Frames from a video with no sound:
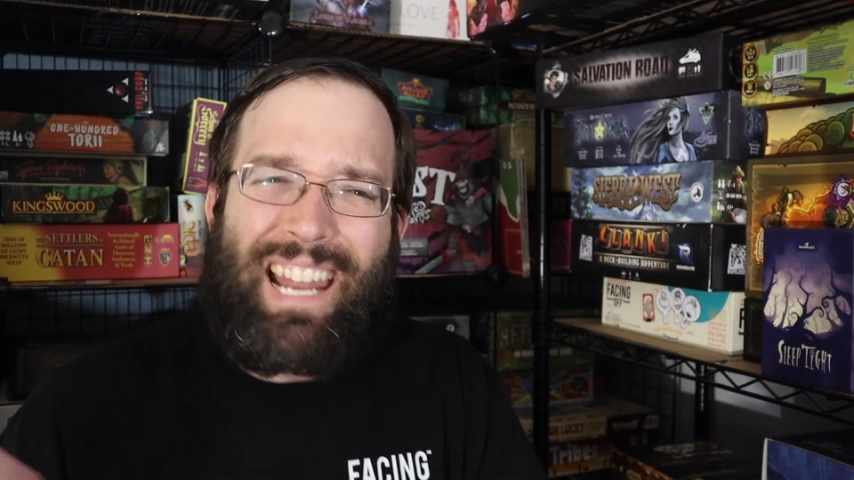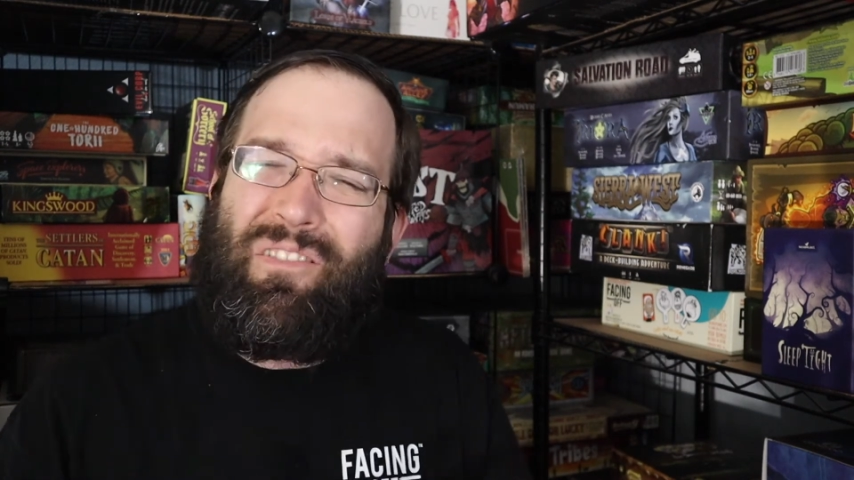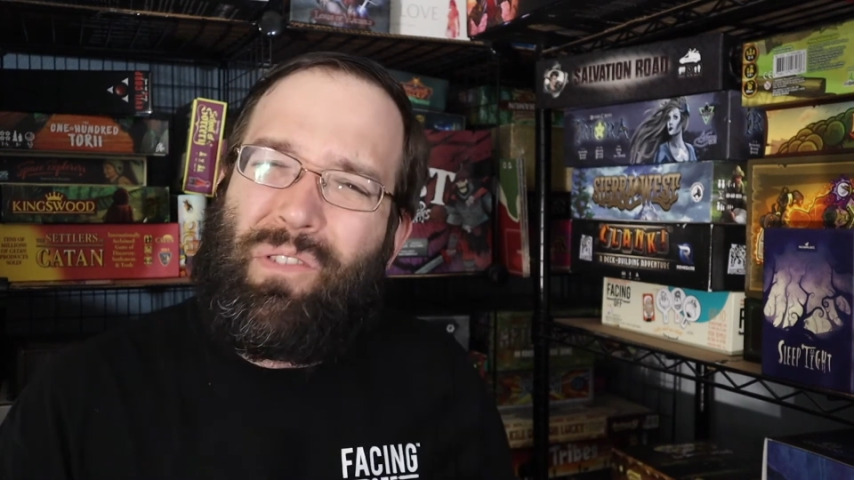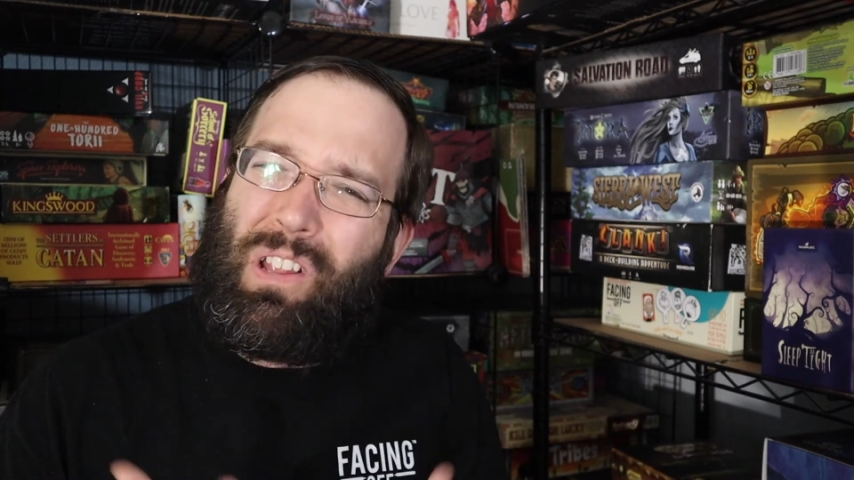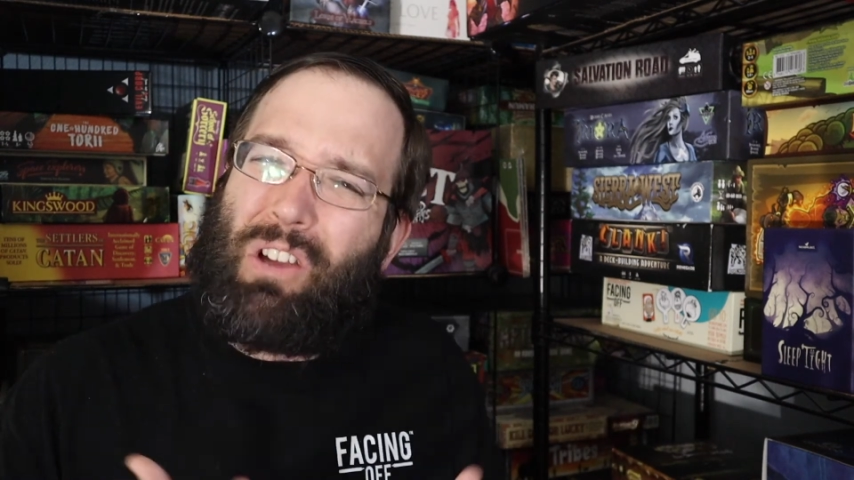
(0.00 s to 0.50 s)
I
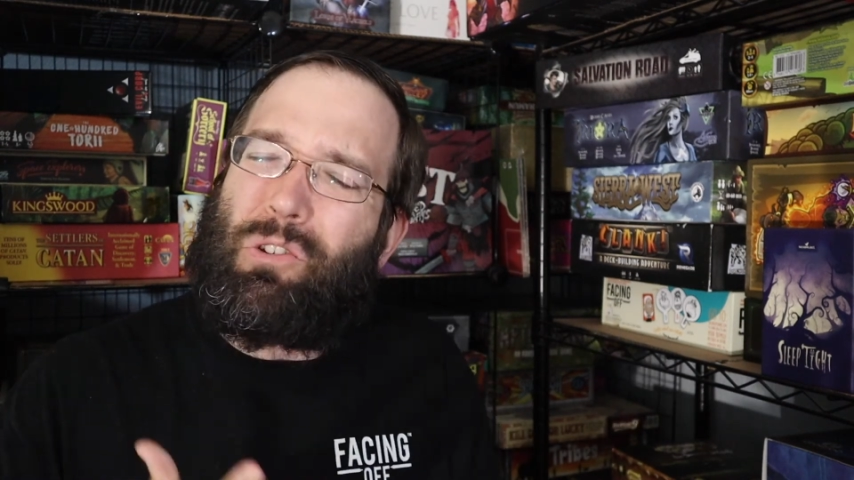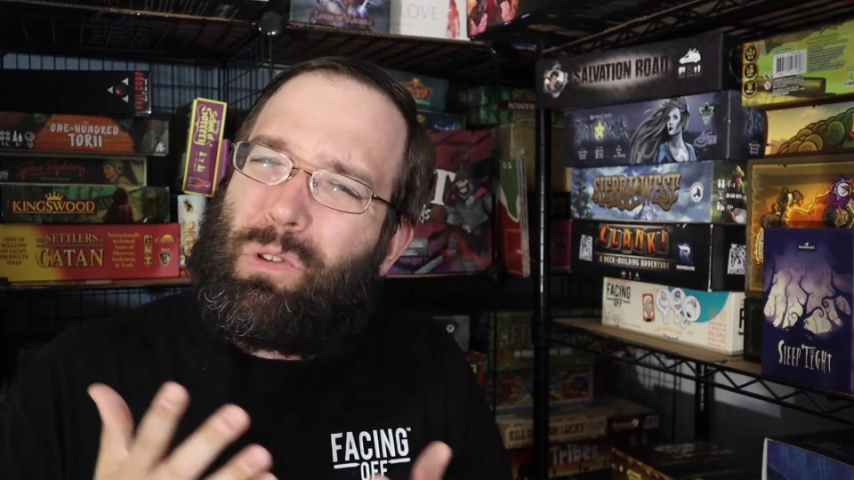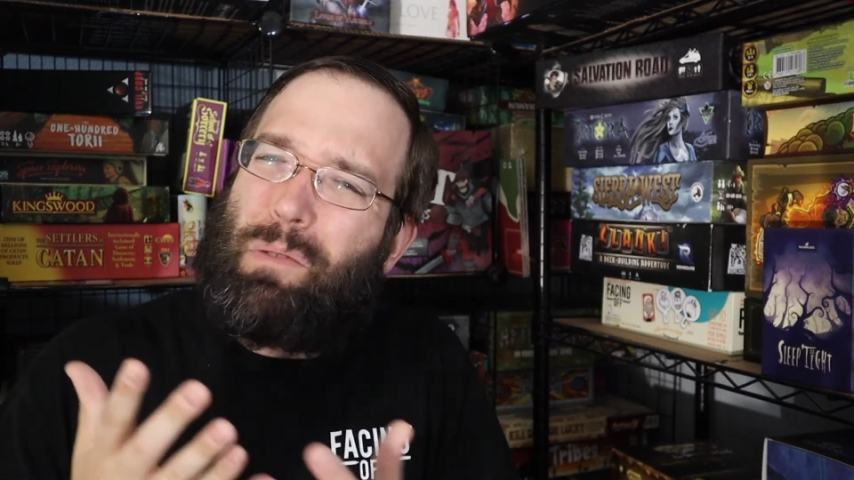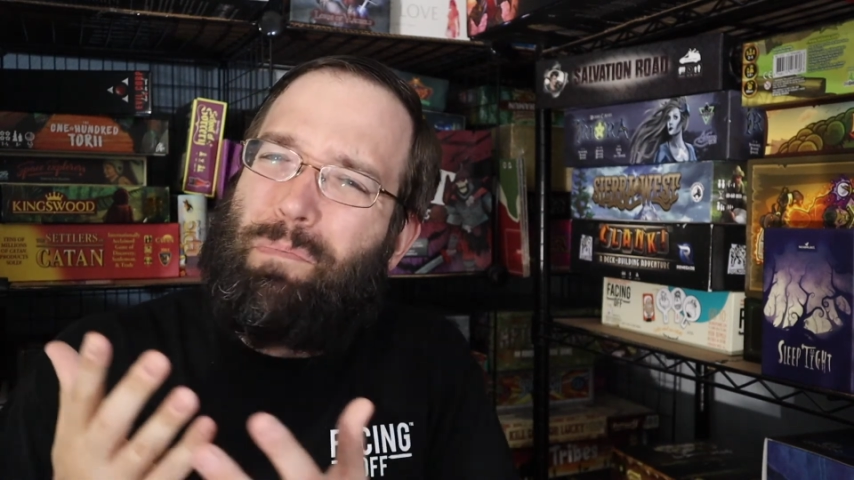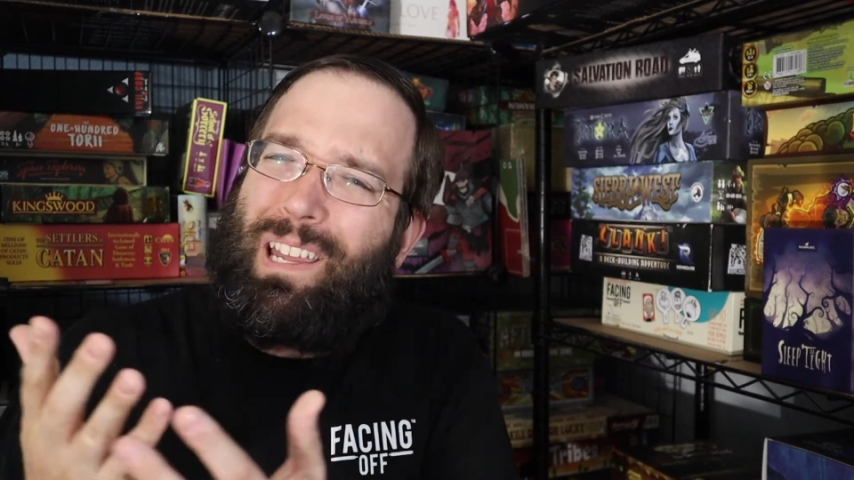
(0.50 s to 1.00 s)
didn't feel like I was
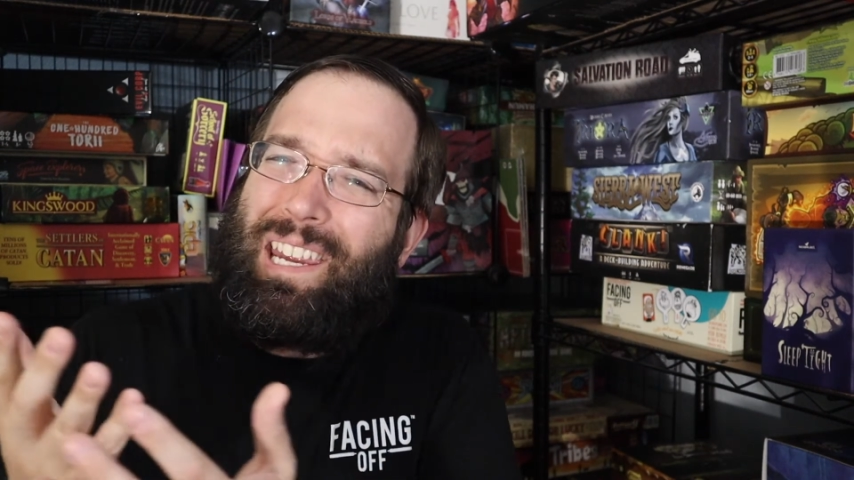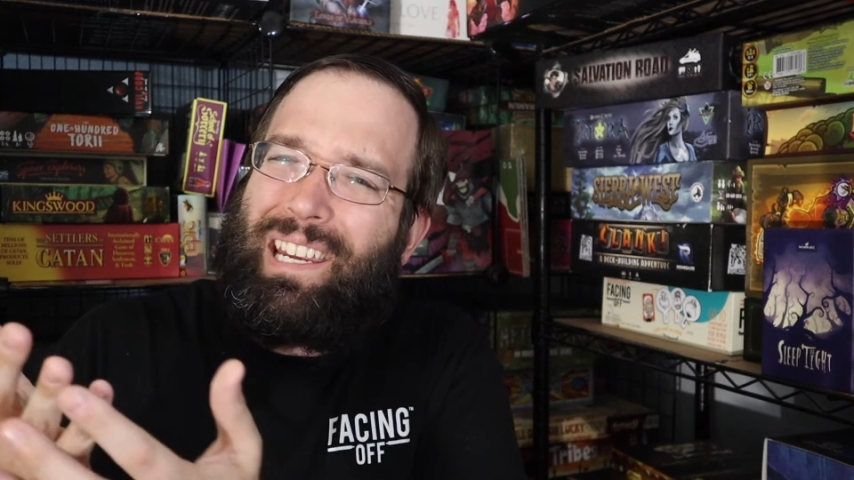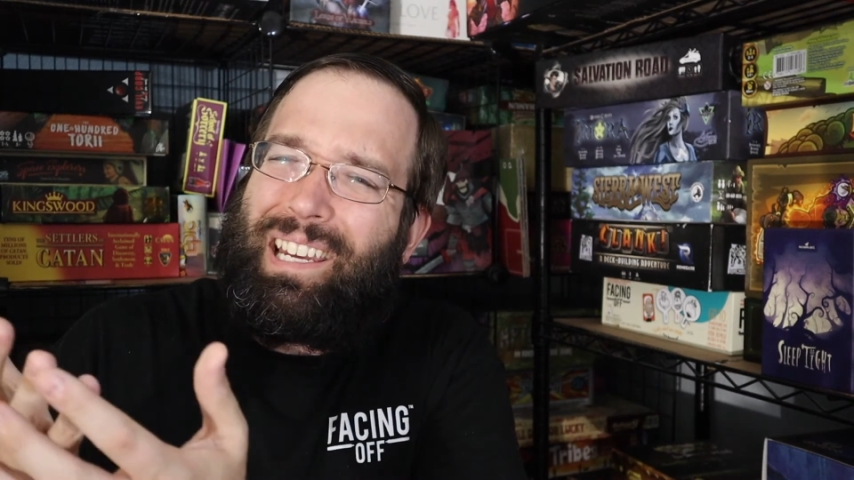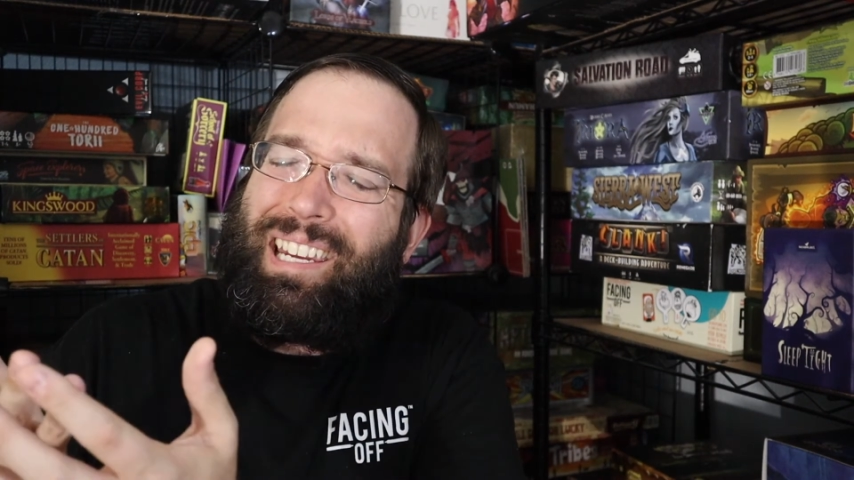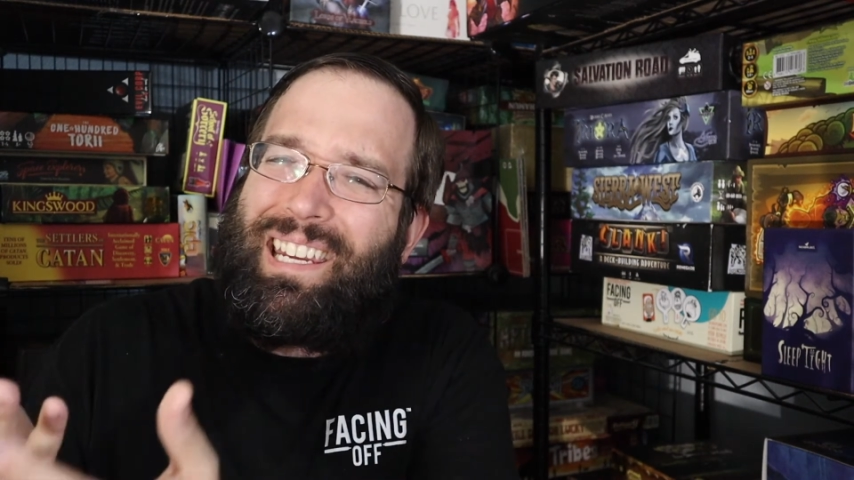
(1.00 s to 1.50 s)
really
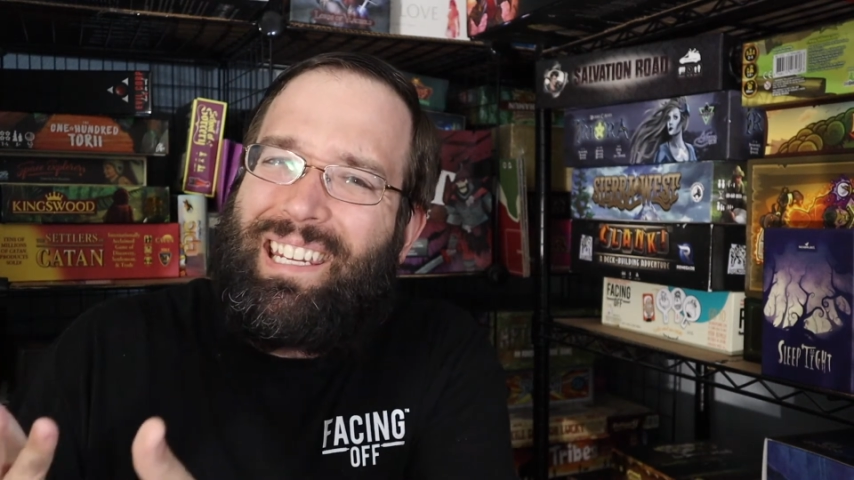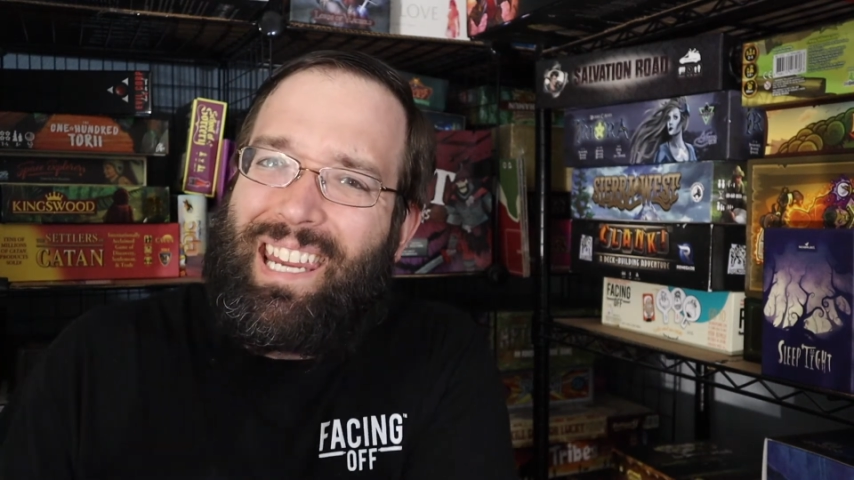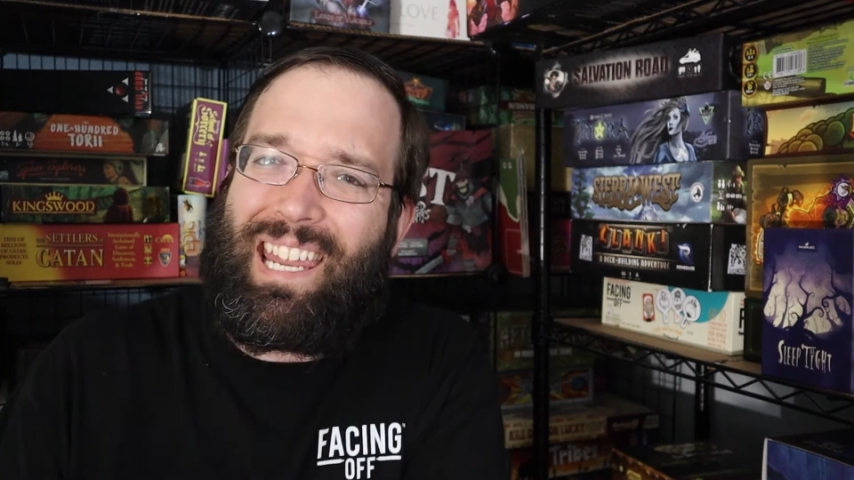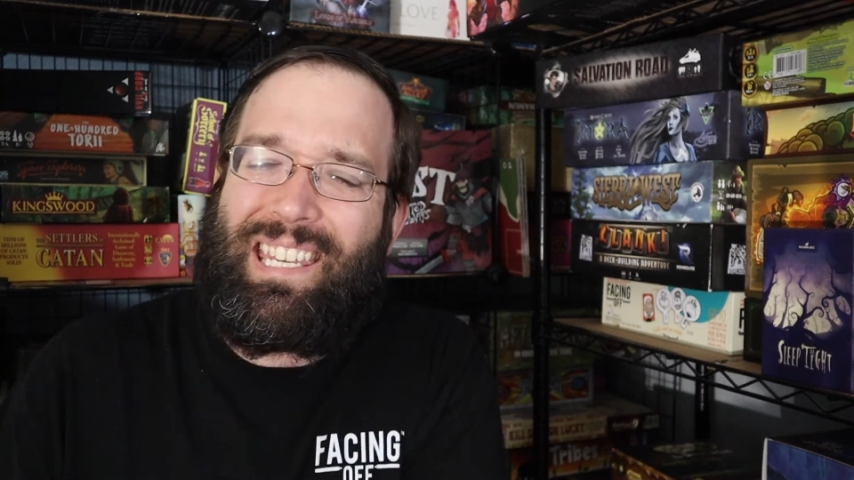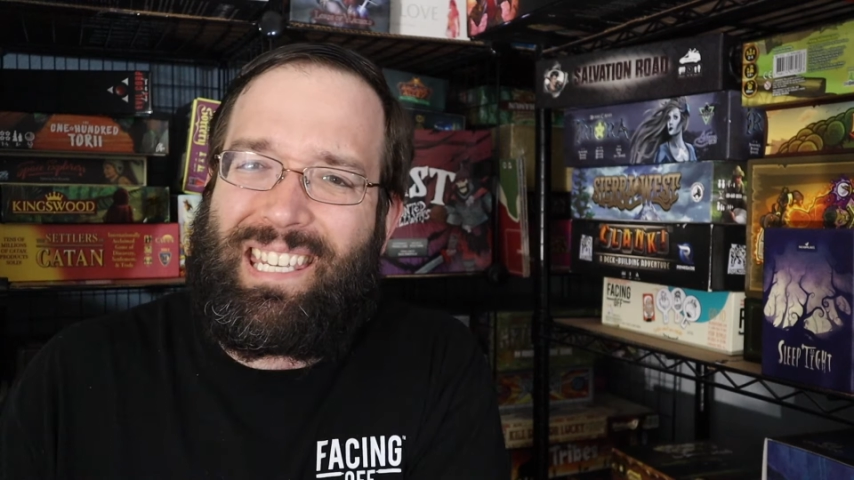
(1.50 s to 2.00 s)
playing
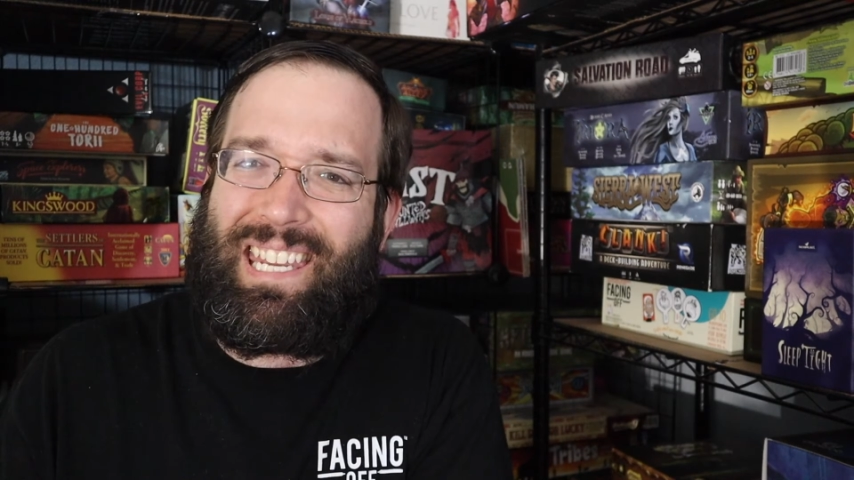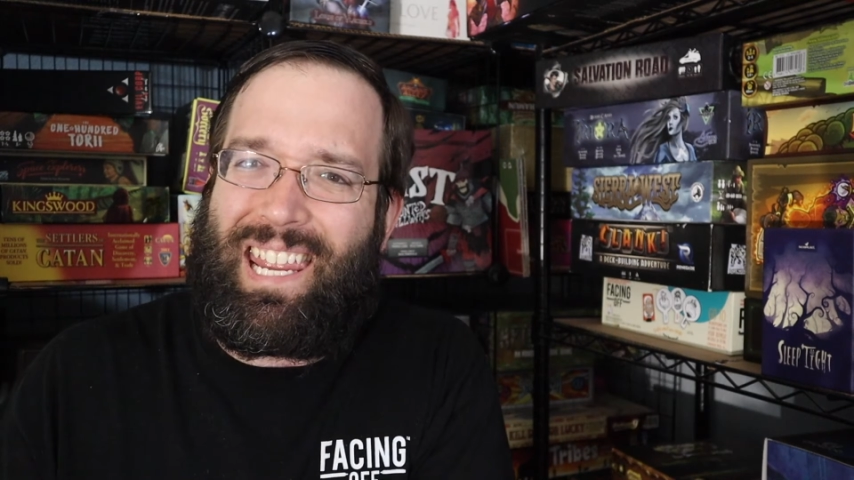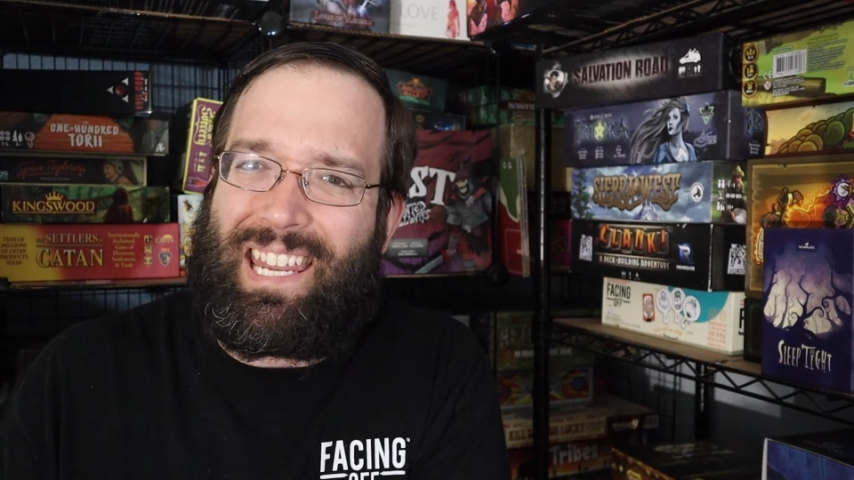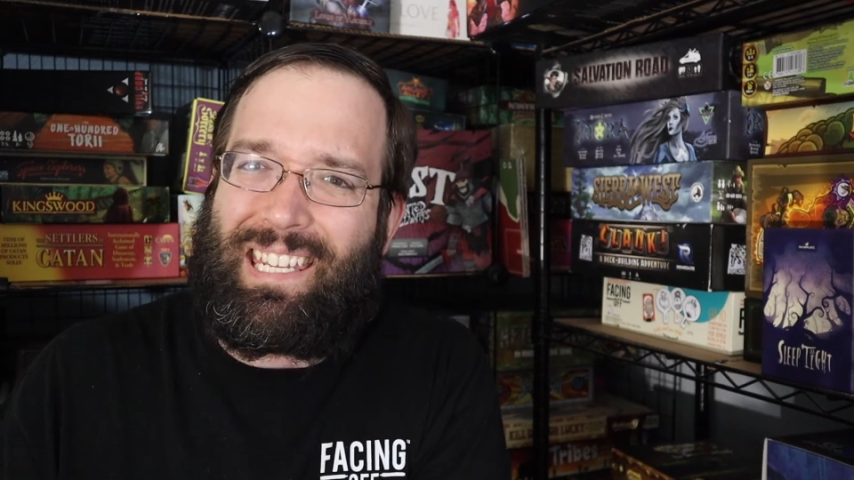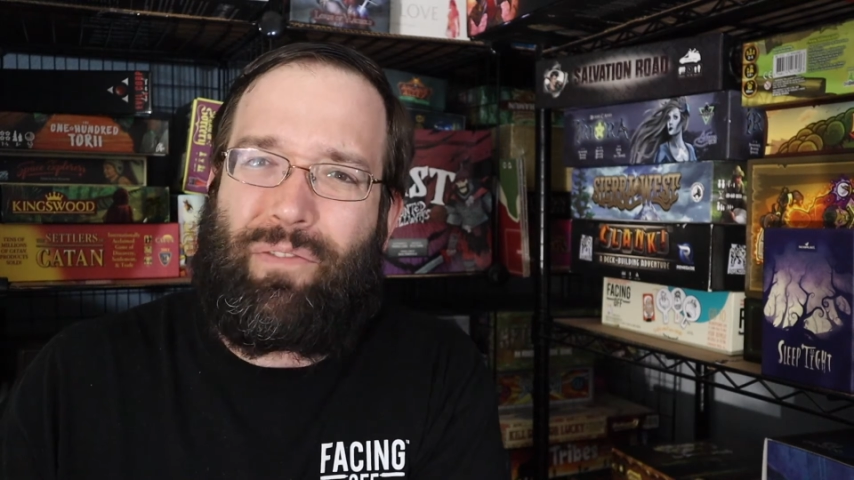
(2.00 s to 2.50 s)
against it.